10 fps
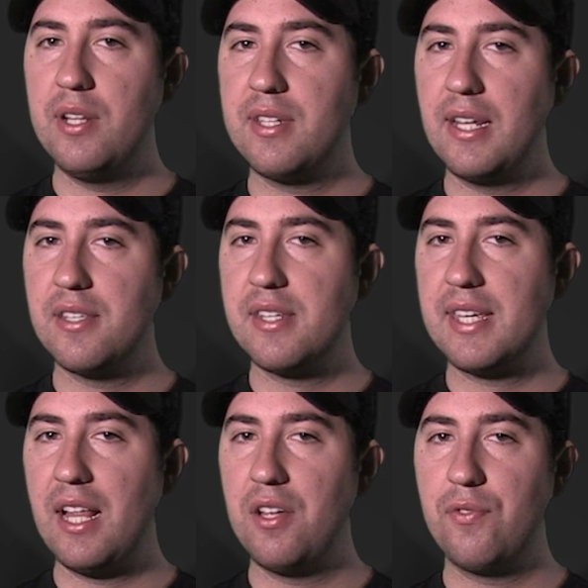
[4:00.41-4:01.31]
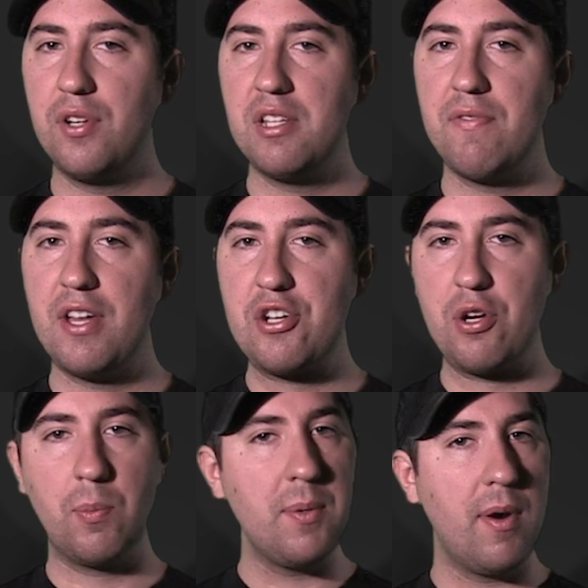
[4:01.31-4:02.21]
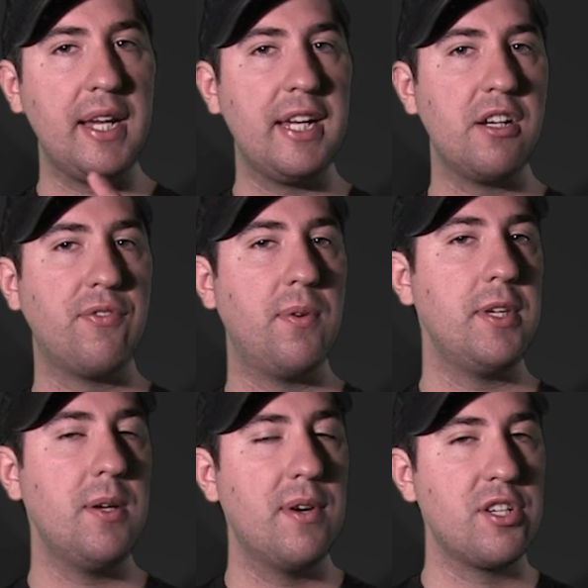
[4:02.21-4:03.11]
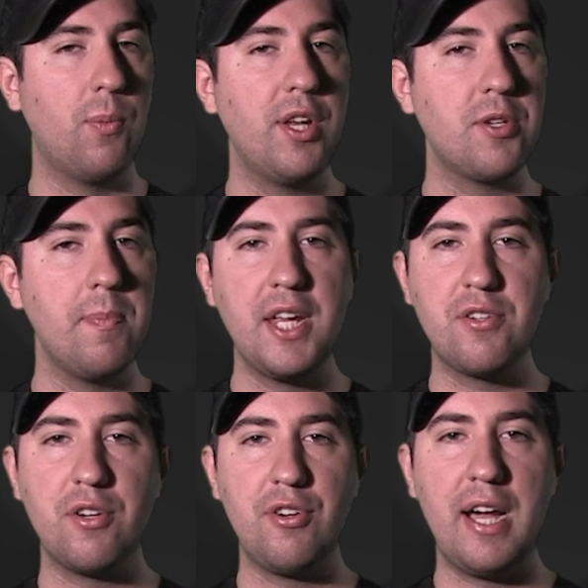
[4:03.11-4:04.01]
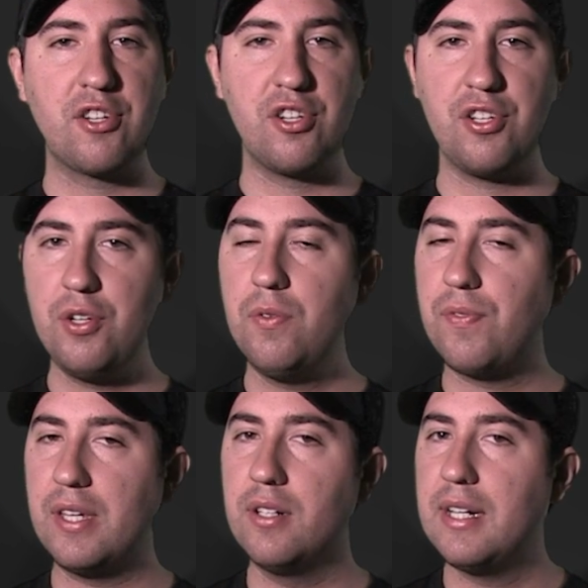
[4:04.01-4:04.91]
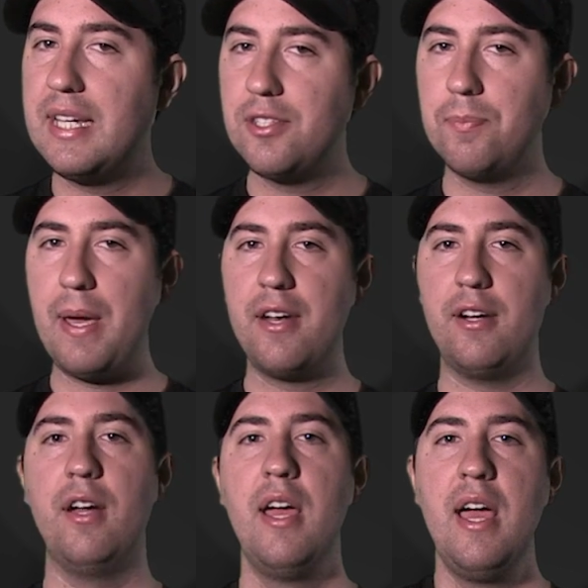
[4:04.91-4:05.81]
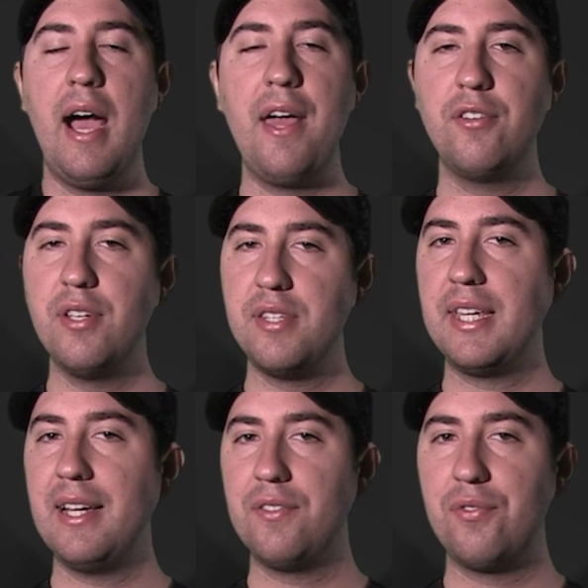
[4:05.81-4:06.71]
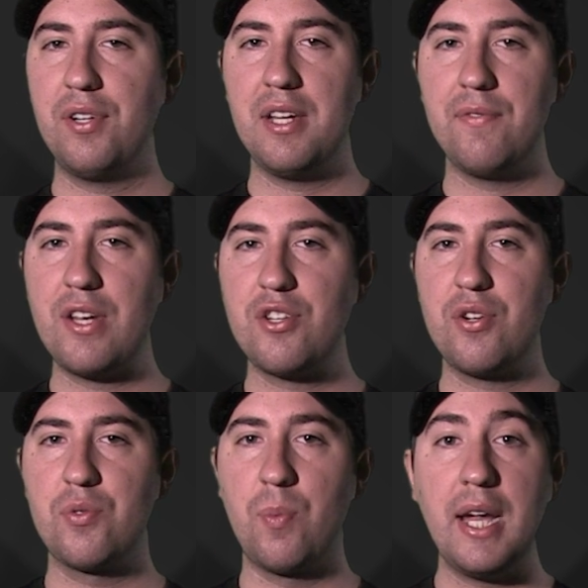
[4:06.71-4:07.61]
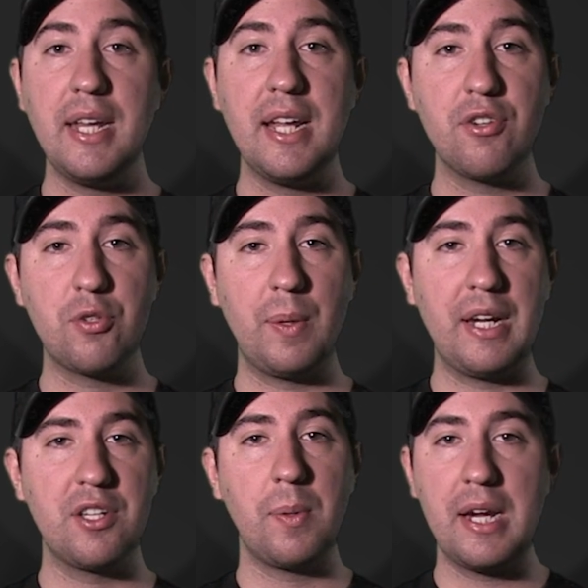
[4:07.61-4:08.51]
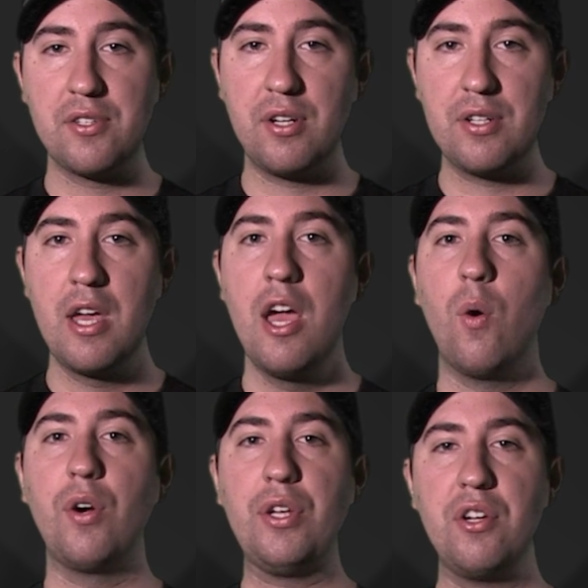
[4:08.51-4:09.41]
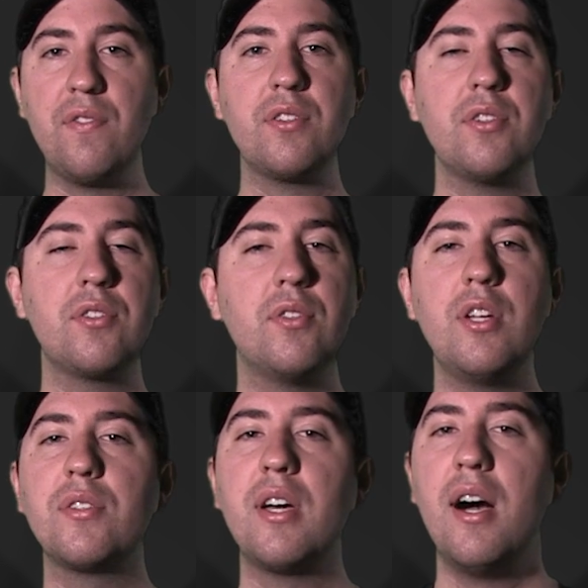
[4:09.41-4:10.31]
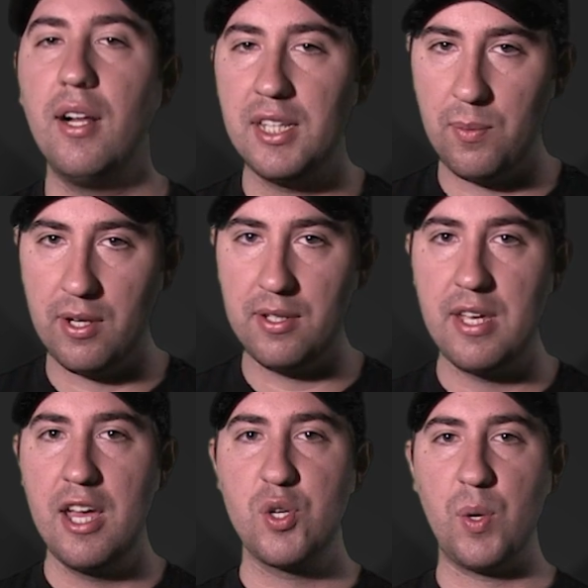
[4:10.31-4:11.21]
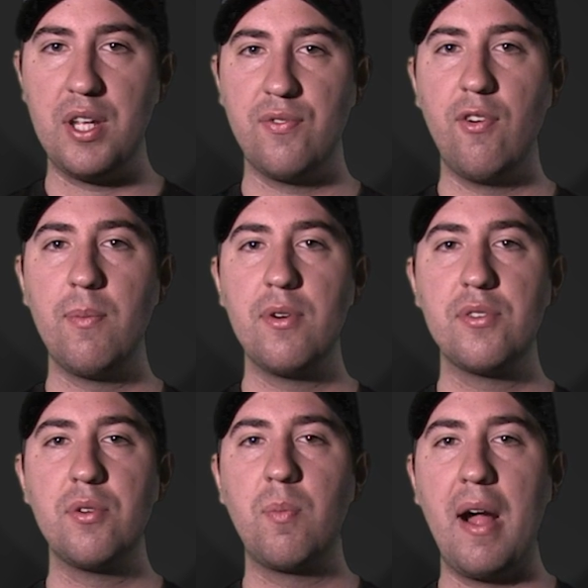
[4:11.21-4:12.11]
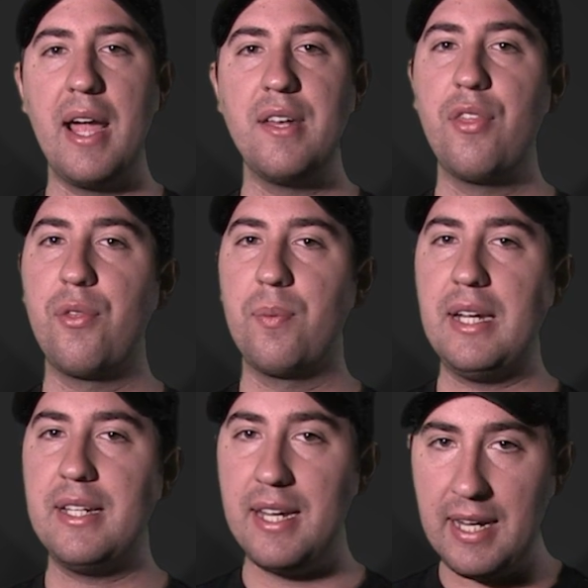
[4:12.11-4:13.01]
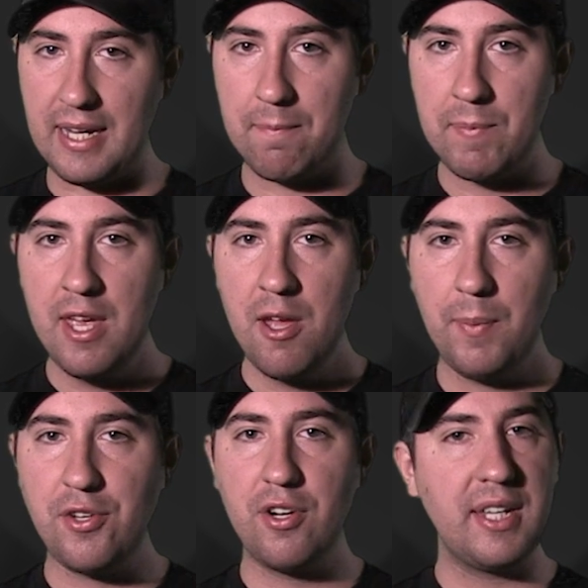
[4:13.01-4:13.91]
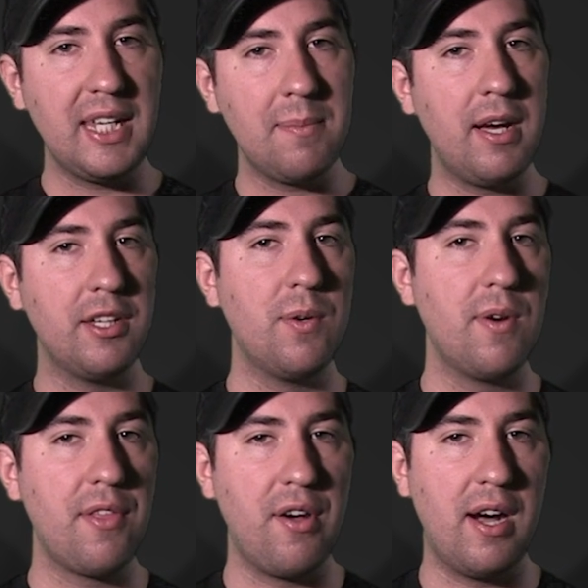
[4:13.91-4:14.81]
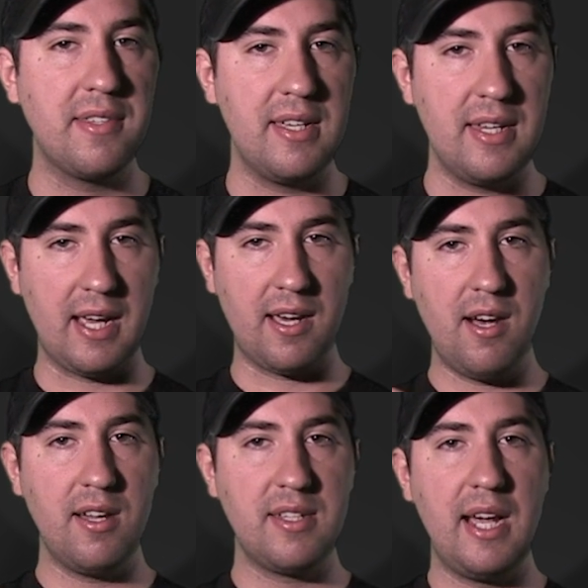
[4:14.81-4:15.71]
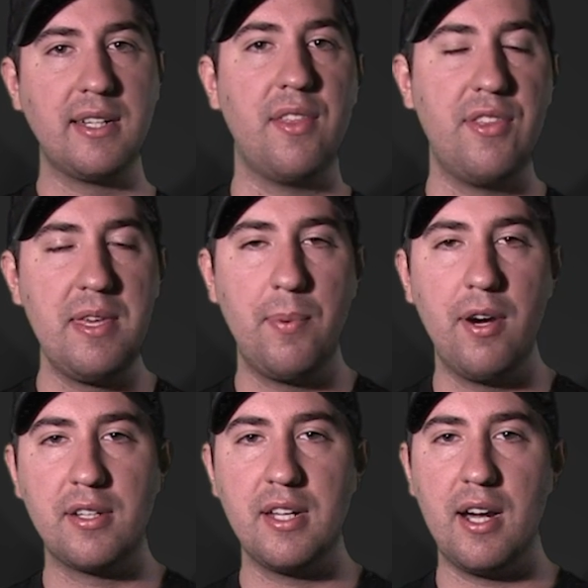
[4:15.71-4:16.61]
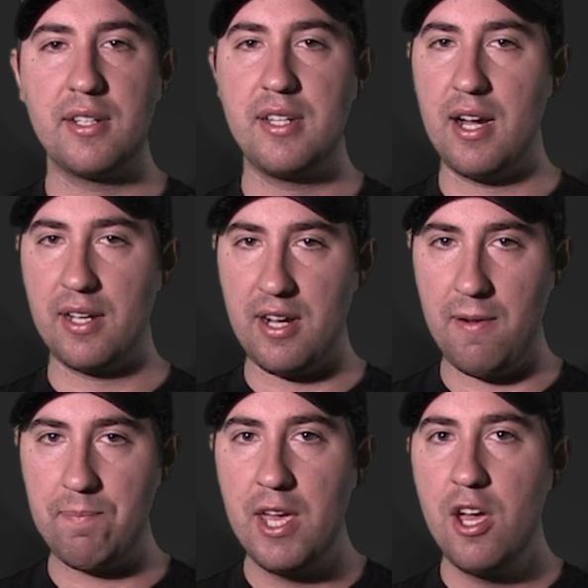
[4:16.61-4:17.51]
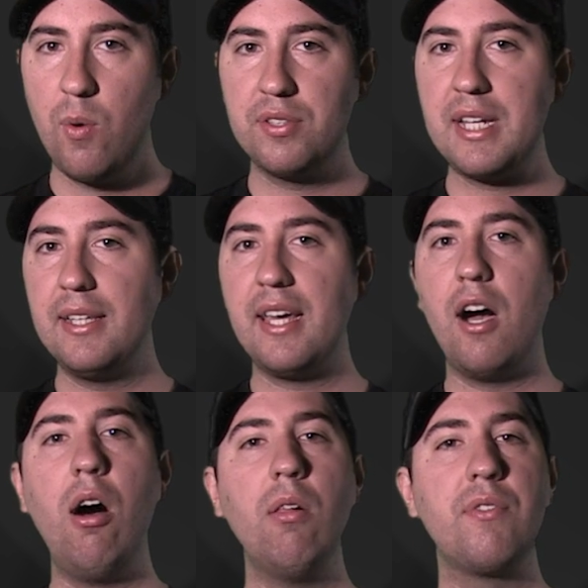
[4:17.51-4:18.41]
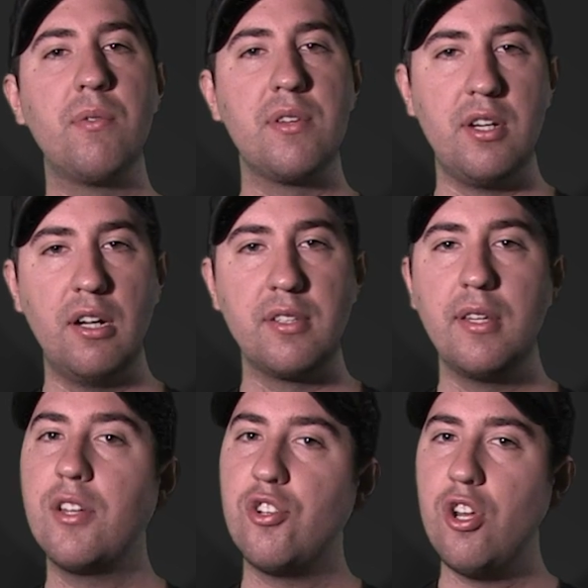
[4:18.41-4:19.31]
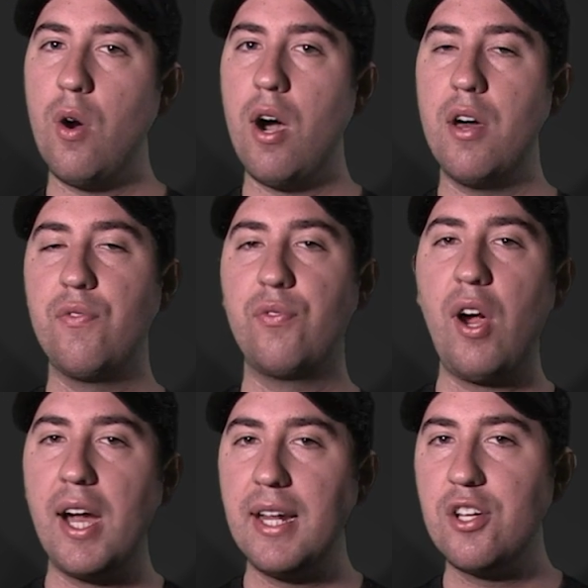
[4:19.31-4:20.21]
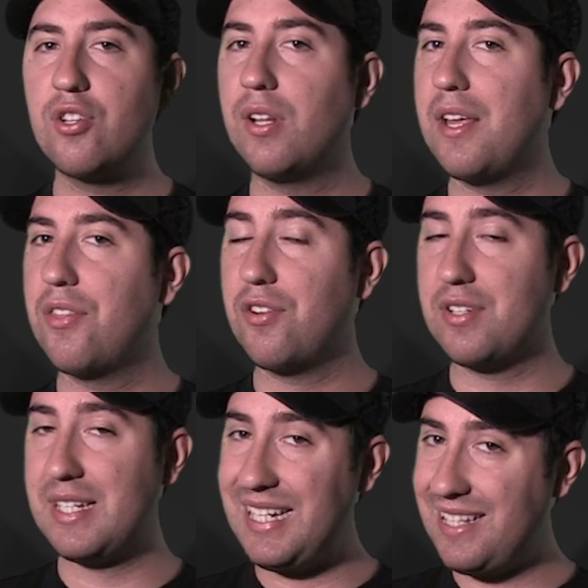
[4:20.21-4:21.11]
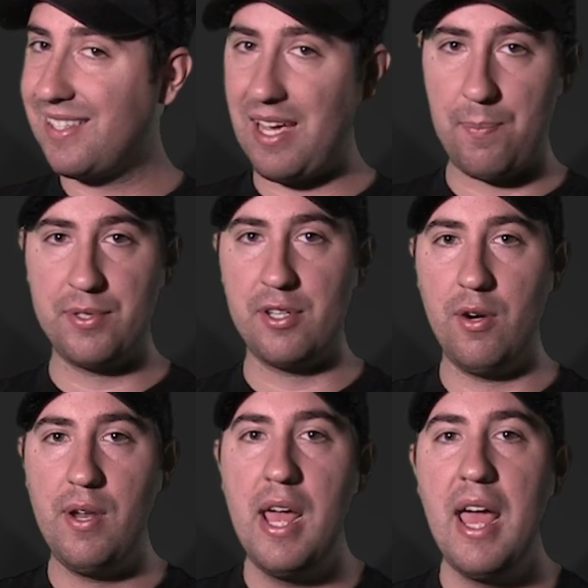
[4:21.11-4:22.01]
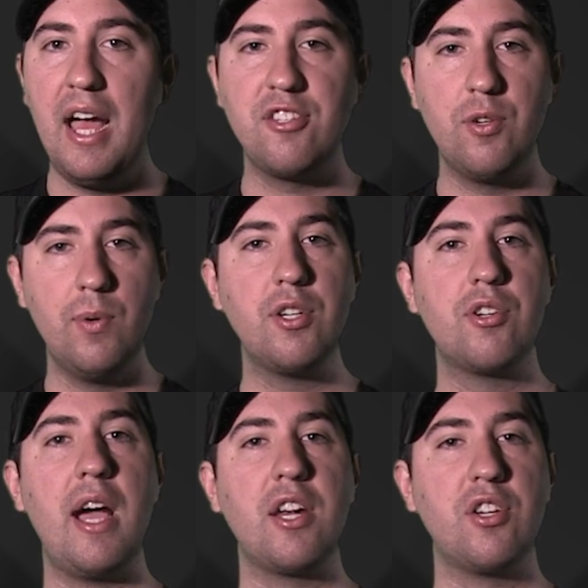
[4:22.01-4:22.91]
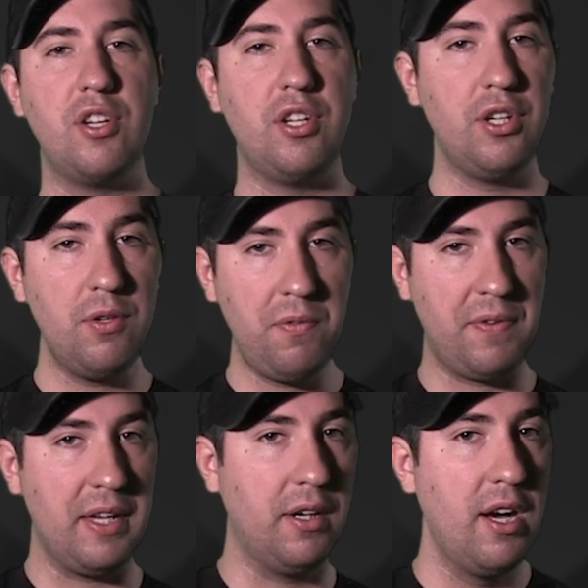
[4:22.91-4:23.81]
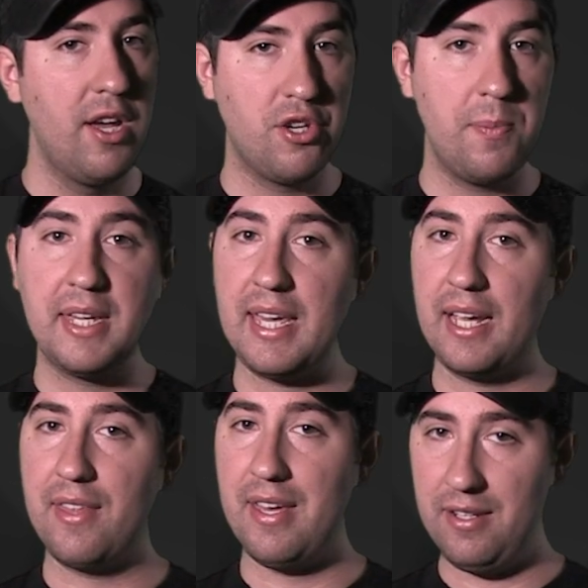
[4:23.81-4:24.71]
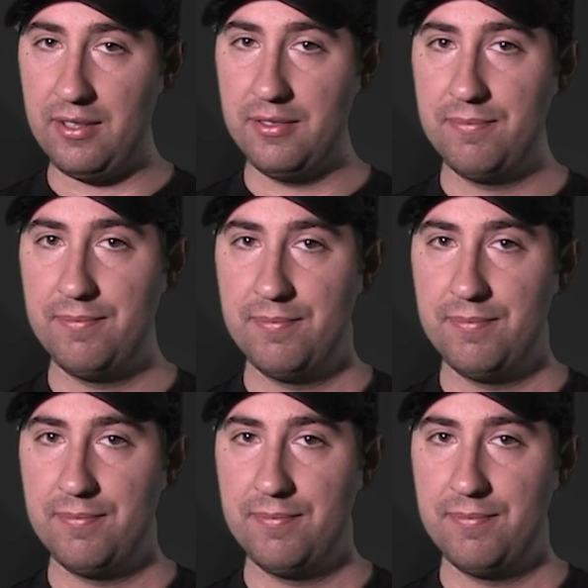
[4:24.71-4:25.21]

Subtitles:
inside Disney California Adventure, we want to hear from you as to which major attraction you feel is better. Either Disney California Adventure's Radiator Springs Racers or Universal Studios Hollywood's Transformers The Ride 3D. Be sure to email your thoughts in at contact@themeparktalk.com. We'll tally all of the results and let you know on Friday, July 13th's episode as to which attraction you feel should be King of the Hill.